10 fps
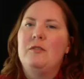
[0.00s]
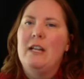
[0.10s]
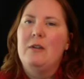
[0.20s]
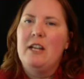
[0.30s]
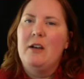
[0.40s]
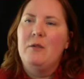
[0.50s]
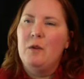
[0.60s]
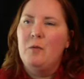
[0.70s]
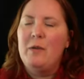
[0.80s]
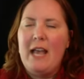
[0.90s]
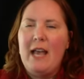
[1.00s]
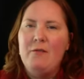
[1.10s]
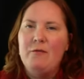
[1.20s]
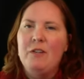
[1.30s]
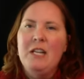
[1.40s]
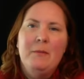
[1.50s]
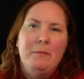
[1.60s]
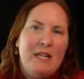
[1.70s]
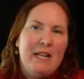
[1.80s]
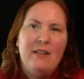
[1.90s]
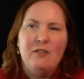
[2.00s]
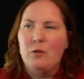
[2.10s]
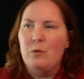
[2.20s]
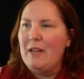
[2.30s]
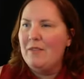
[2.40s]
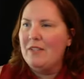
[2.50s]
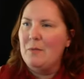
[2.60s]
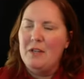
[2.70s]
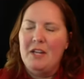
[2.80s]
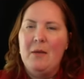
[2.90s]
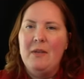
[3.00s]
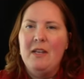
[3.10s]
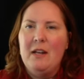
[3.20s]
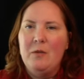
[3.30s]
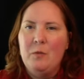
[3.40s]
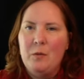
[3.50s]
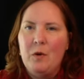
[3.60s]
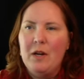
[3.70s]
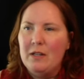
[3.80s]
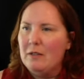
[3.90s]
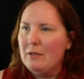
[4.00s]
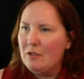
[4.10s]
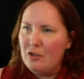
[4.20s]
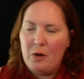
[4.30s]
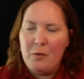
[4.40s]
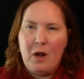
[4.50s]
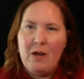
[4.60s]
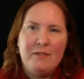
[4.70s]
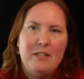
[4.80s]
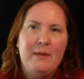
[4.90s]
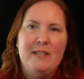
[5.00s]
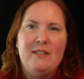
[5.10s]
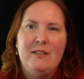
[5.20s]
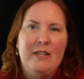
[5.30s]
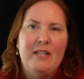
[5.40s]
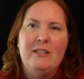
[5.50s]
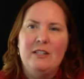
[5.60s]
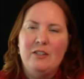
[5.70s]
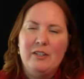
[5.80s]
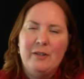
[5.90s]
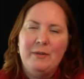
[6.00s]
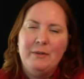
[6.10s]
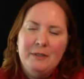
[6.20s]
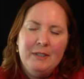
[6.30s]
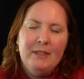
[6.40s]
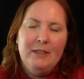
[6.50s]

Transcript: of downtown when we have meetings or we have someone come in we want to show it off to the best advantage so yeah